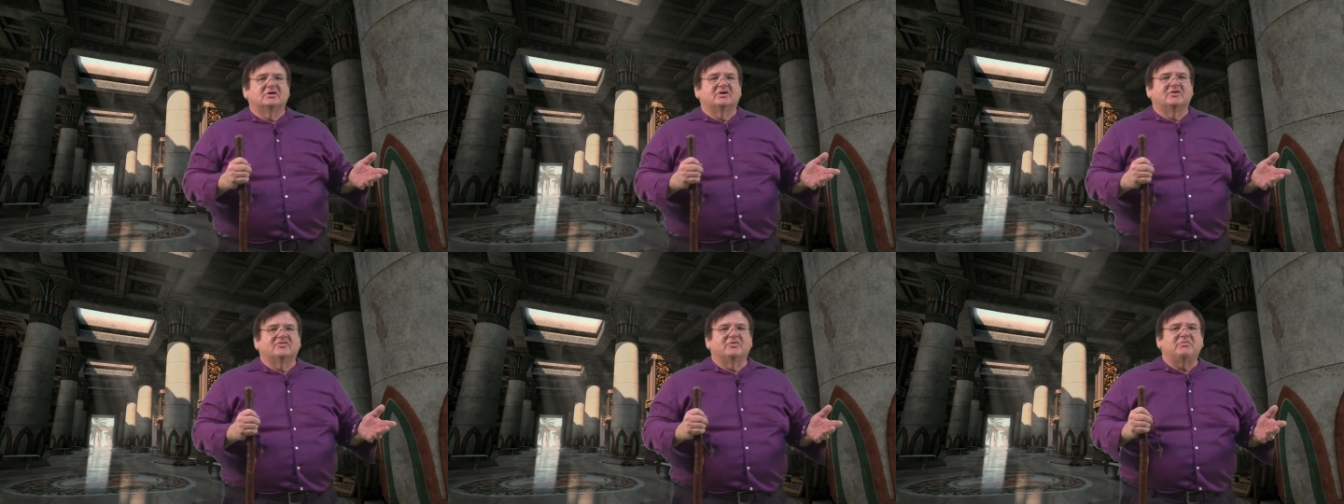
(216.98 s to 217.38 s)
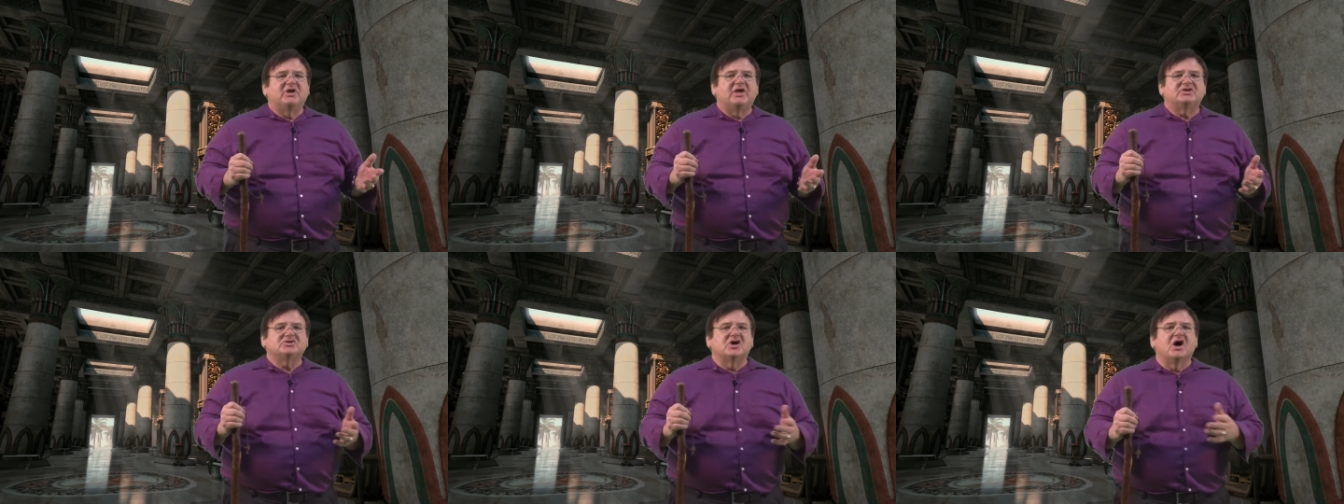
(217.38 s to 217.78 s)
from
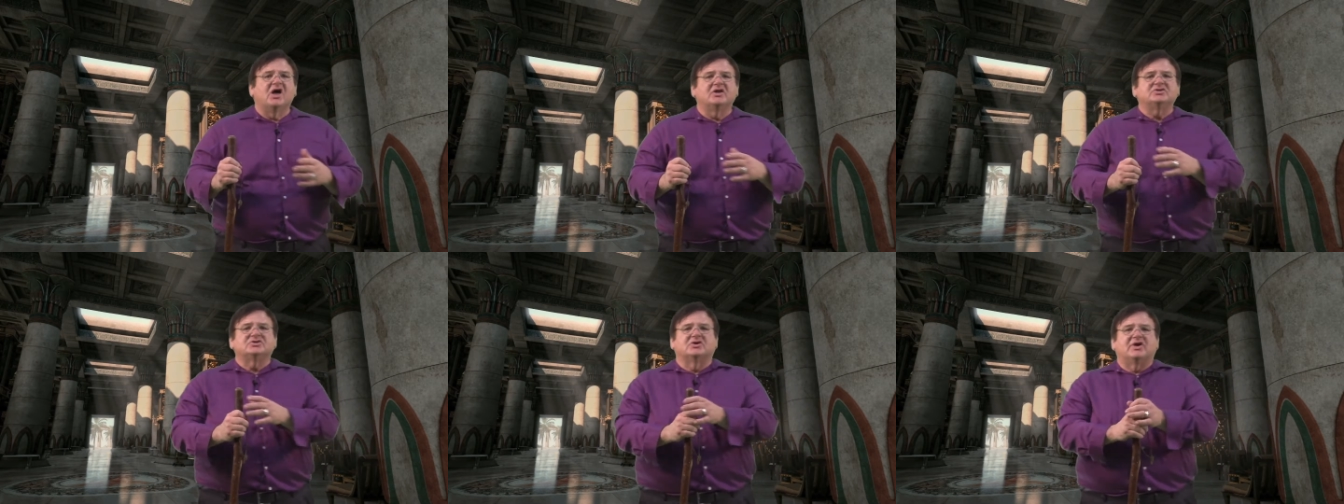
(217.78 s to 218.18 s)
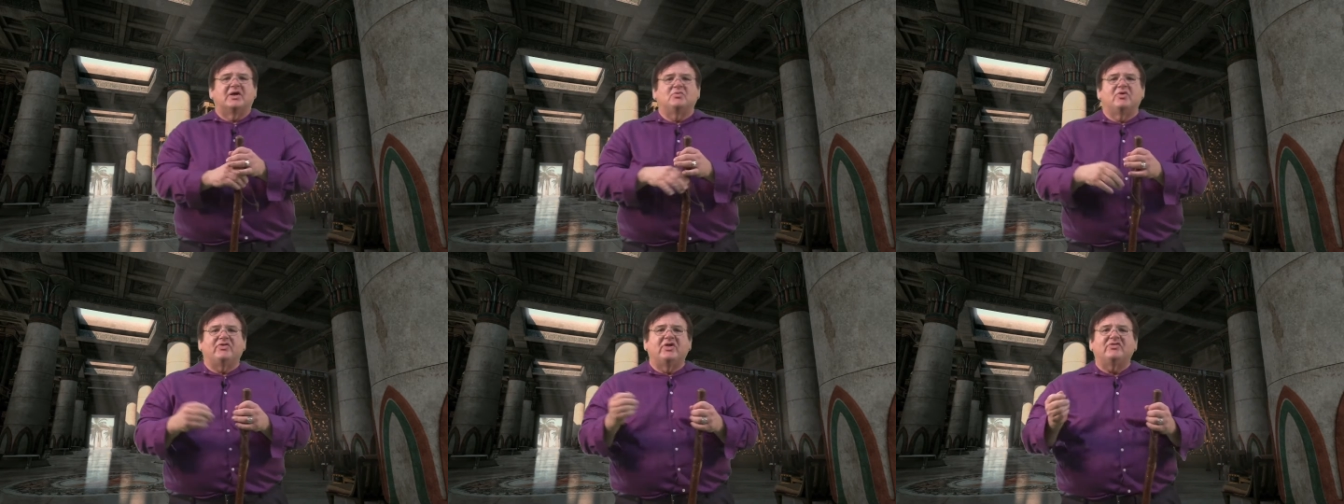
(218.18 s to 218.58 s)
each culture,
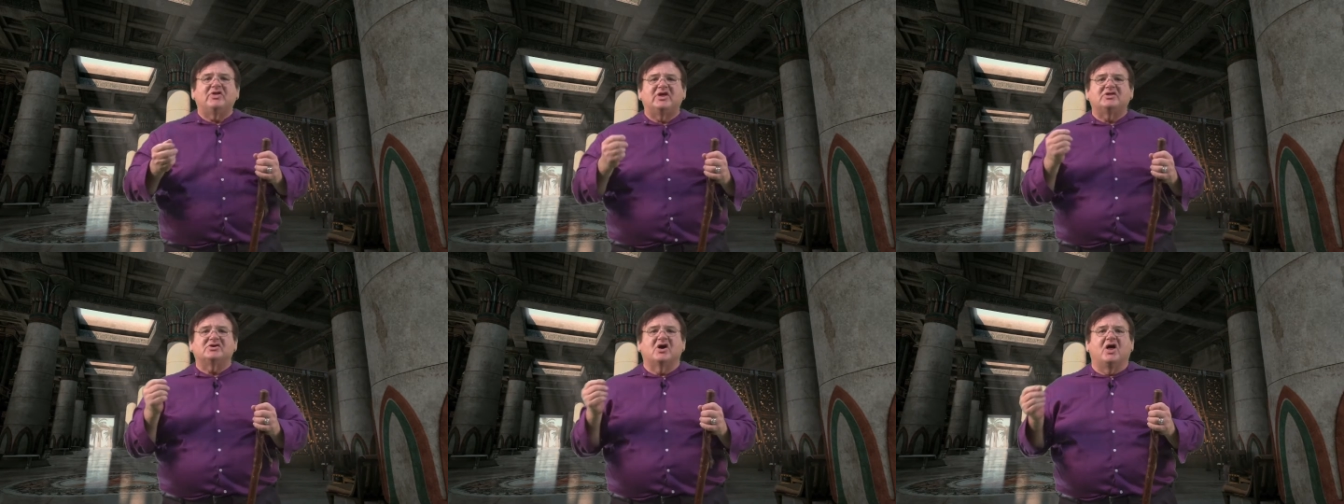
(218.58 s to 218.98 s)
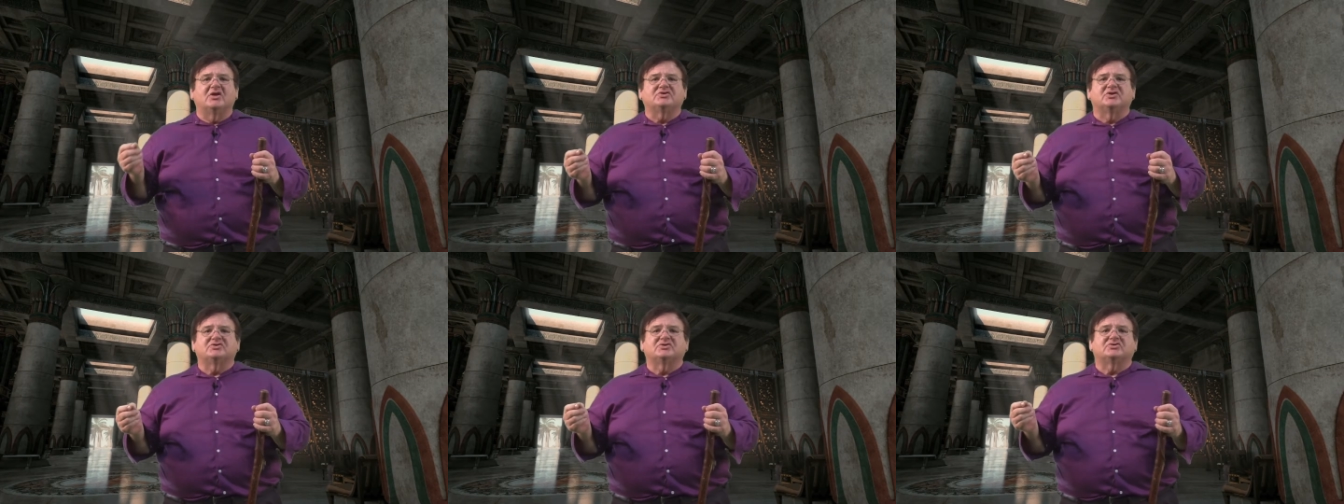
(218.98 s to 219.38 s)
and within these
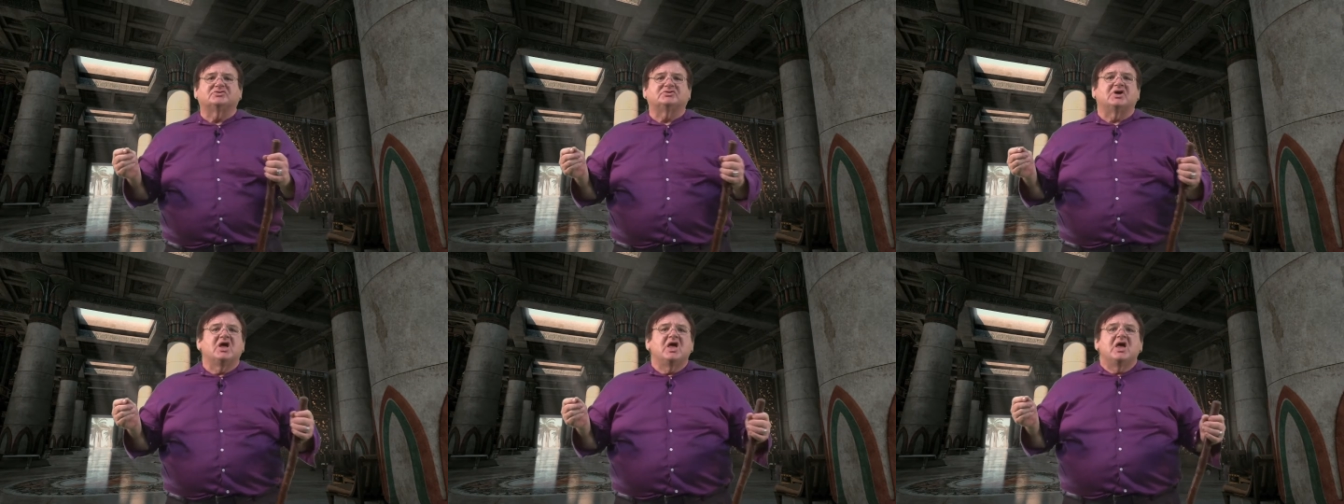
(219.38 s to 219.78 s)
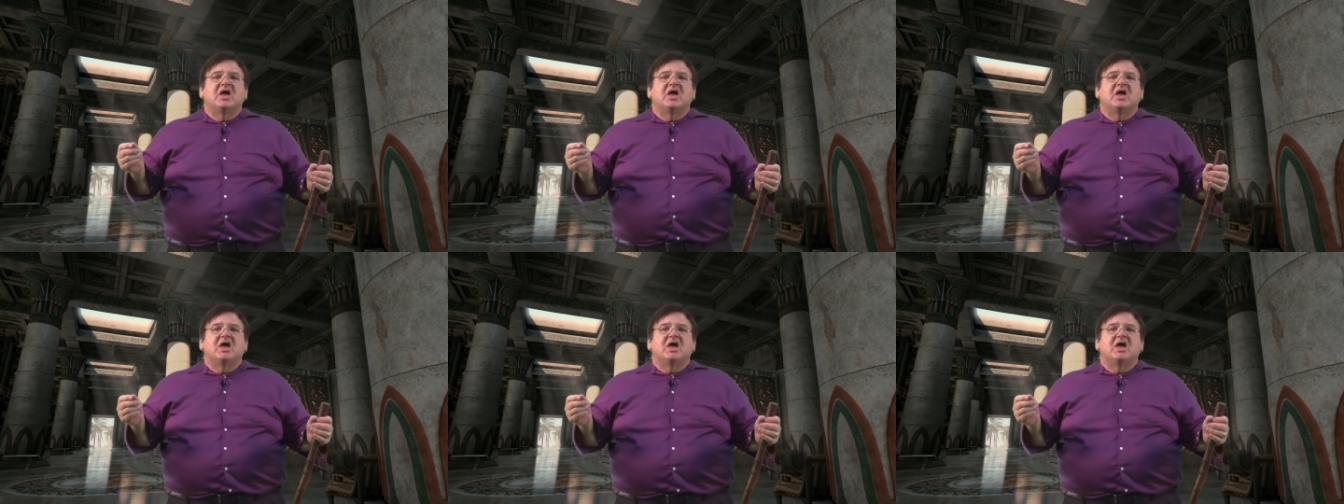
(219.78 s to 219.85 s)
cultures, there's